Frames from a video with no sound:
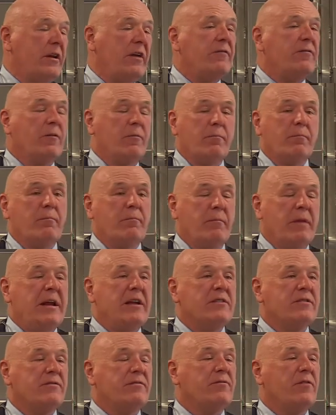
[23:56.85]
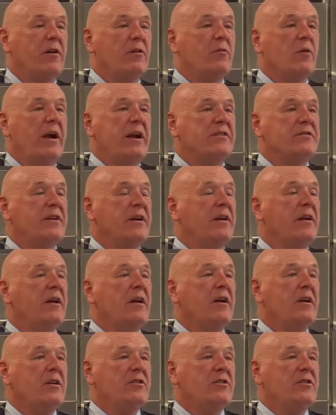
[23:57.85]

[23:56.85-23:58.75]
different means of fundraising,